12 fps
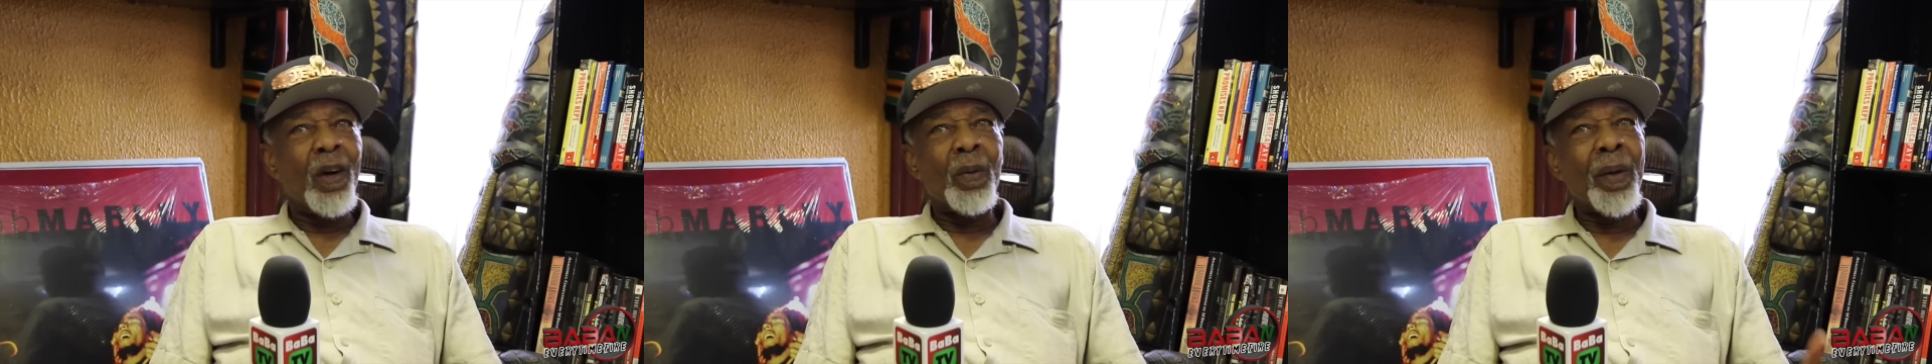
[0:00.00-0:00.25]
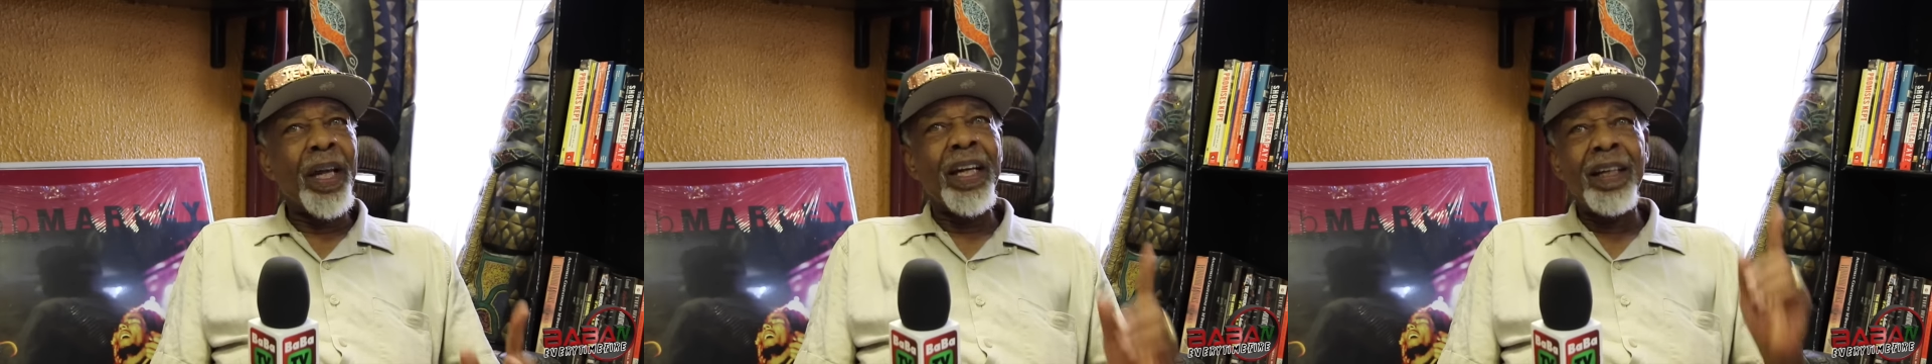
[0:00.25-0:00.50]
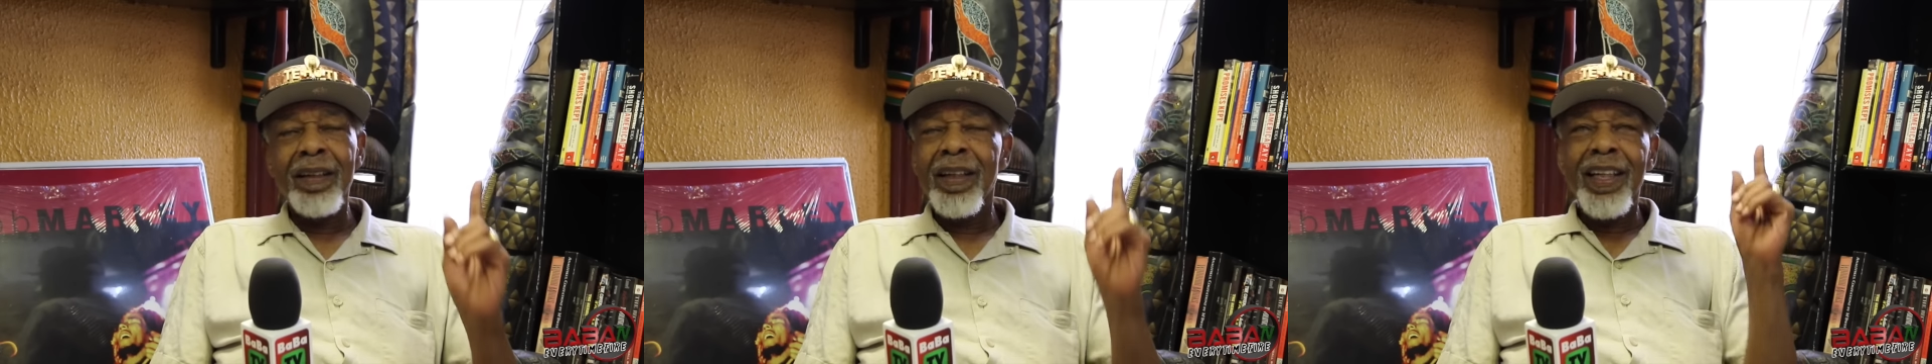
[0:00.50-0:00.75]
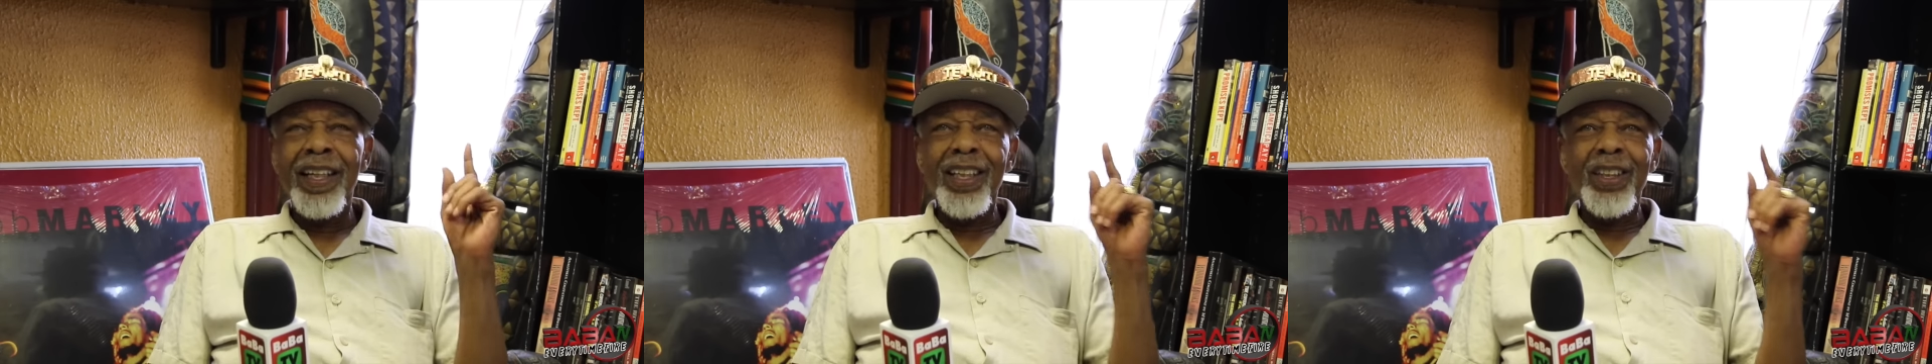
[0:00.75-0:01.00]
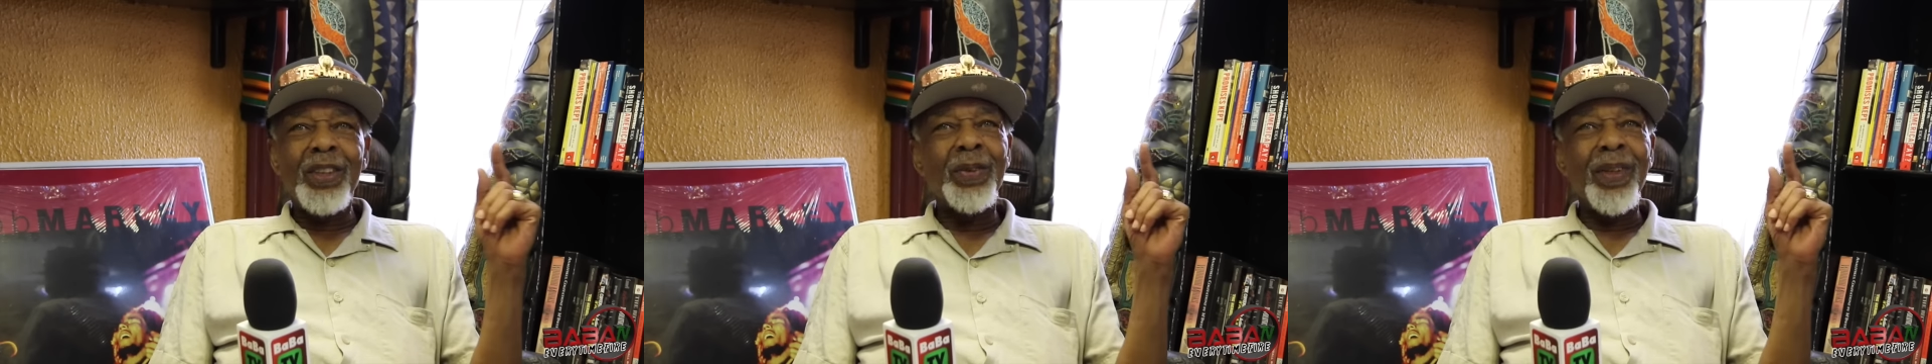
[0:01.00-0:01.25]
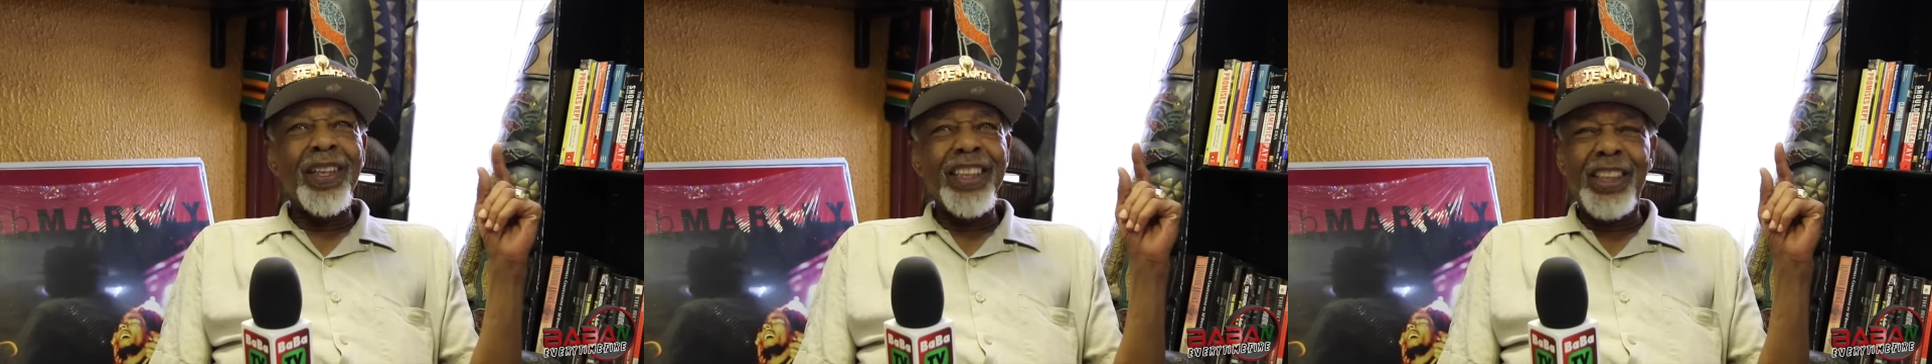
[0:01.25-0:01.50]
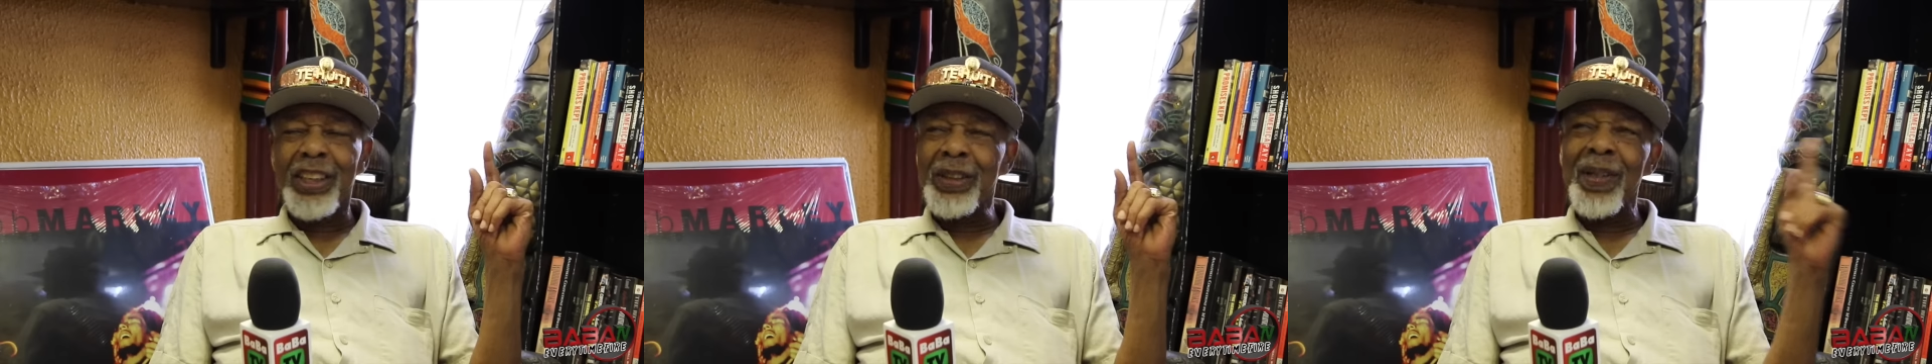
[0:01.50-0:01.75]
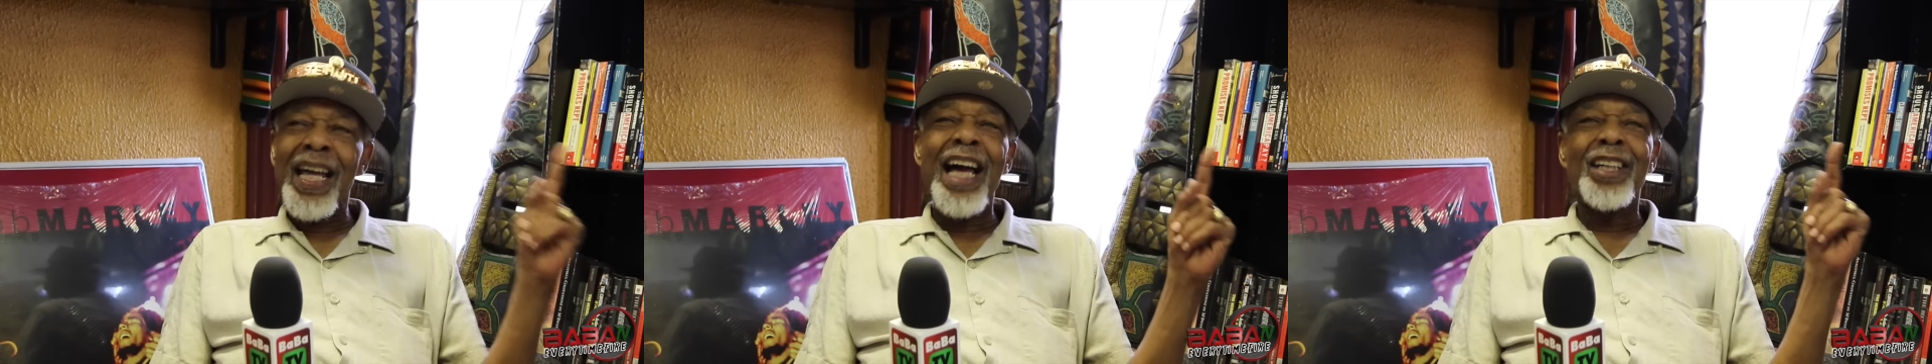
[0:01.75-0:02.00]
Where
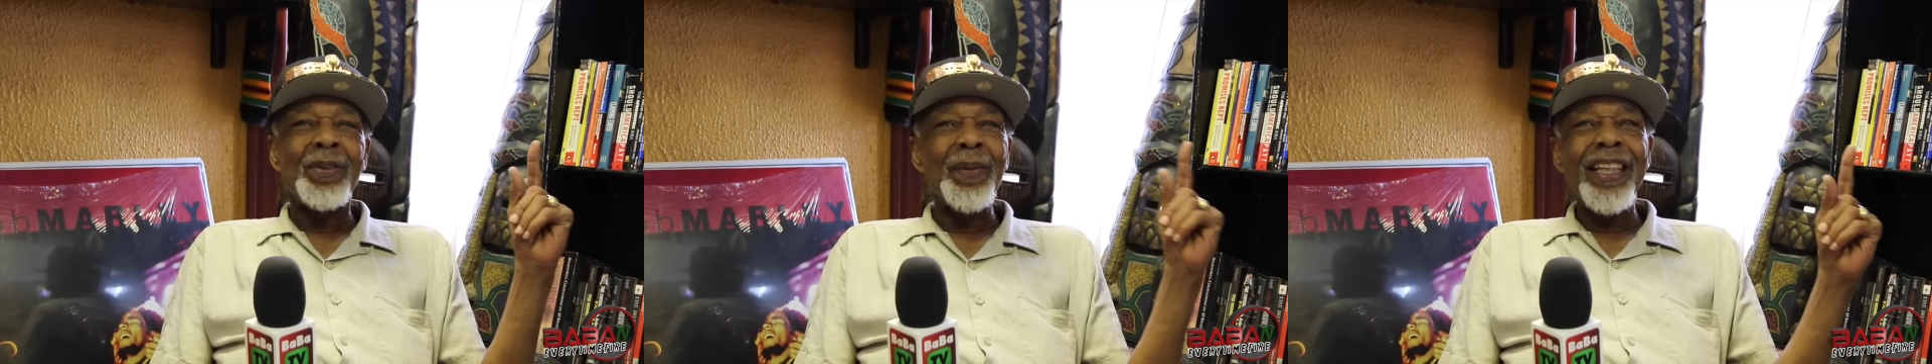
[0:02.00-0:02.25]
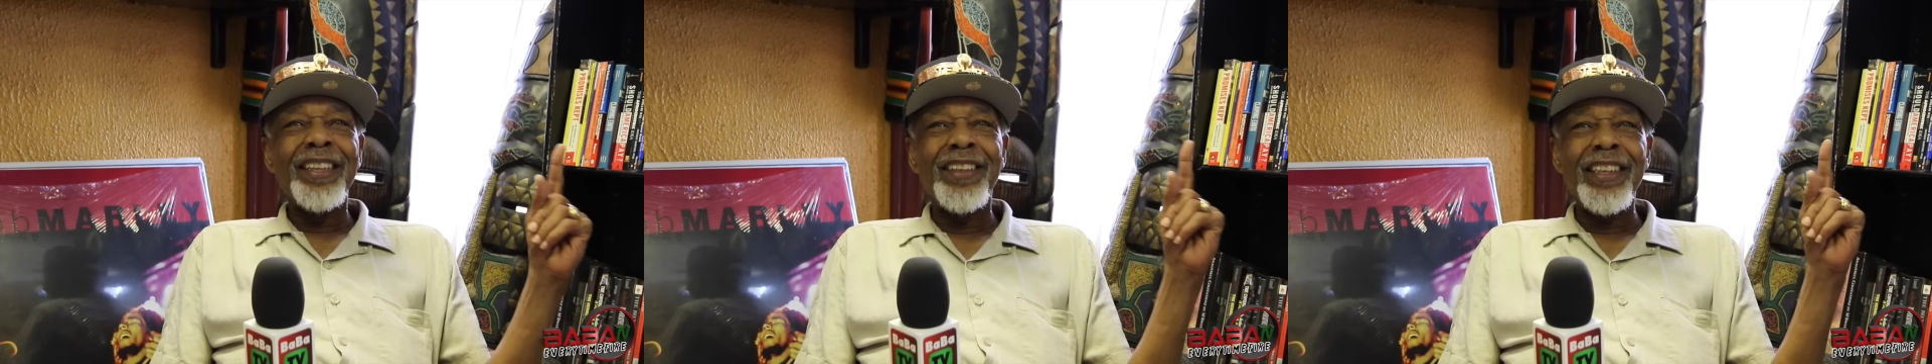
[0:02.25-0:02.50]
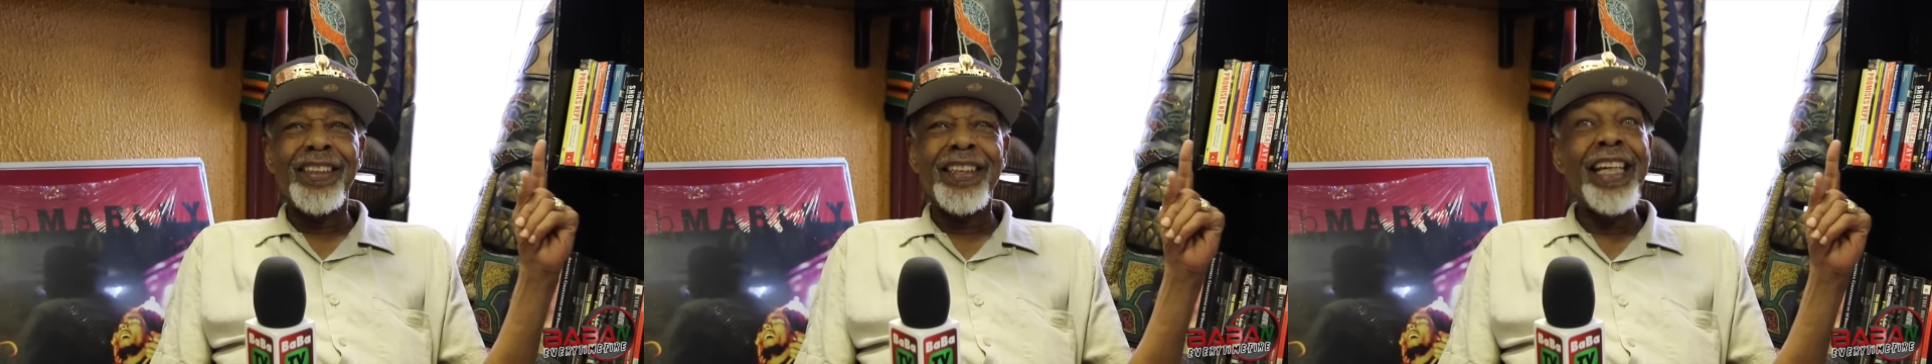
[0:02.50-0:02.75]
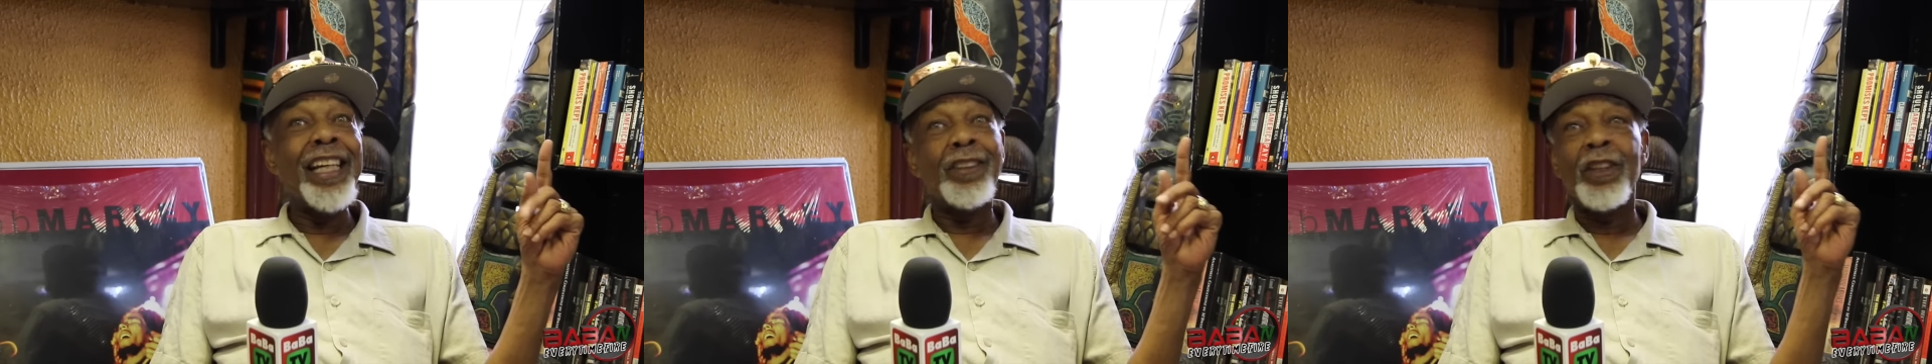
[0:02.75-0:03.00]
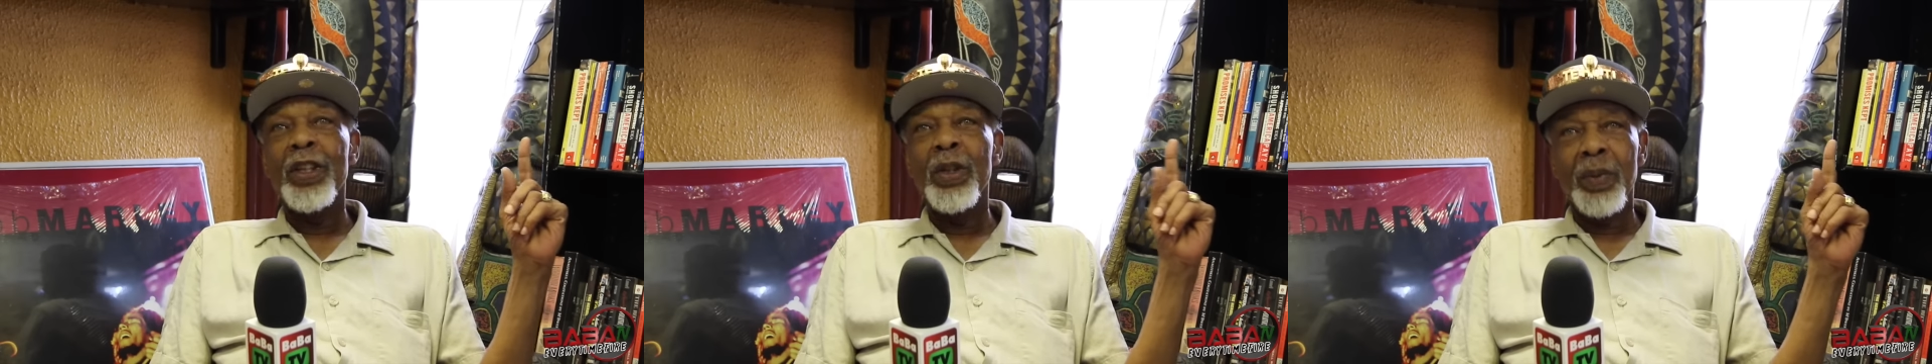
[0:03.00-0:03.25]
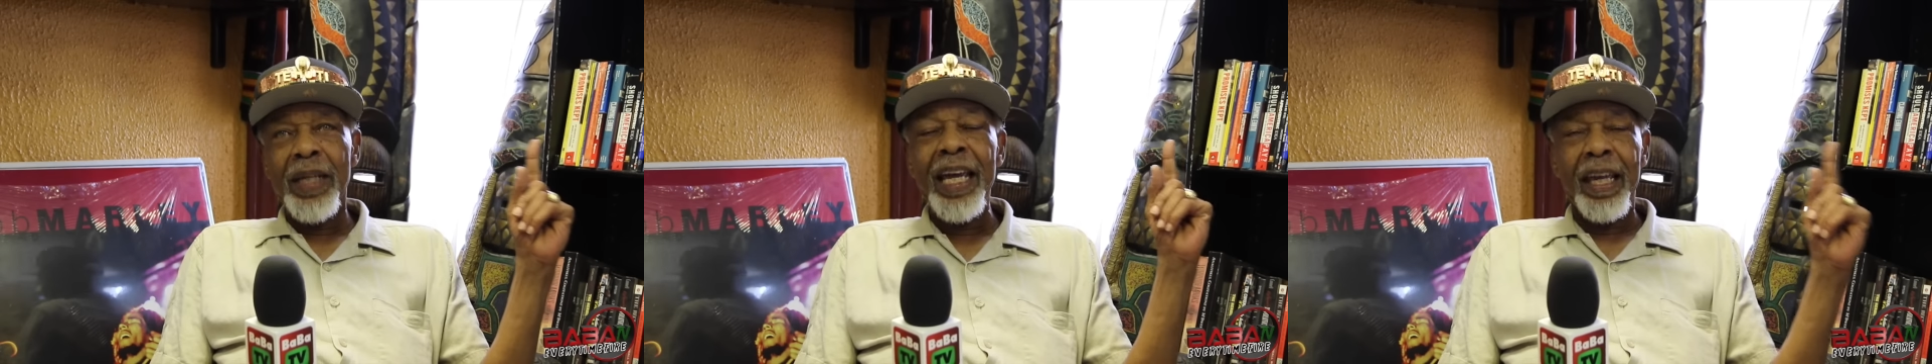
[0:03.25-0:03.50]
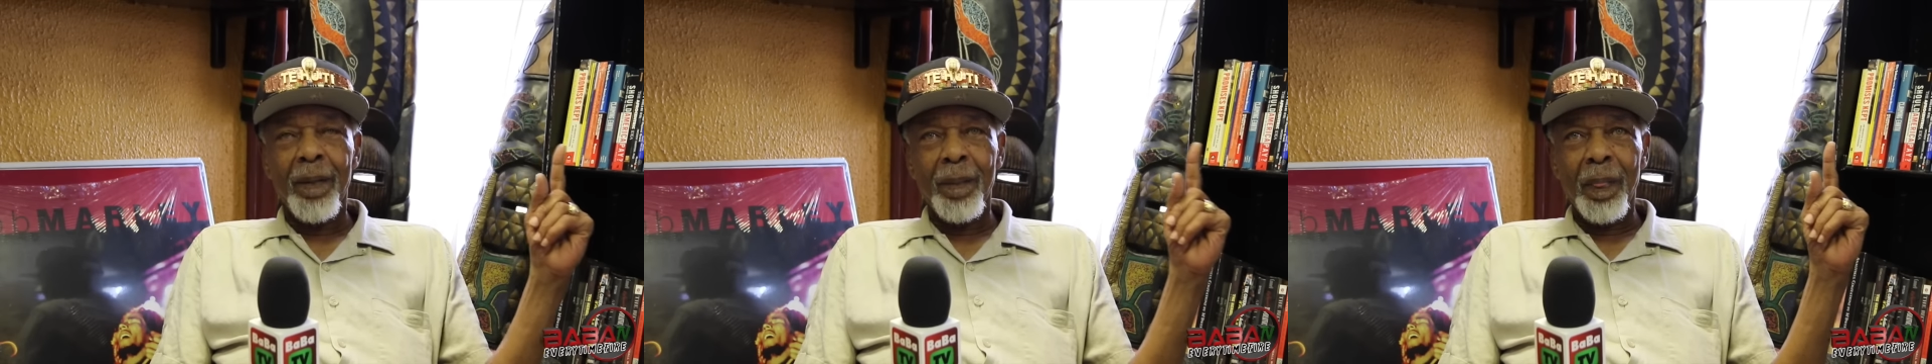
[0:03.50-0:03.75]
July 2016 is a new day.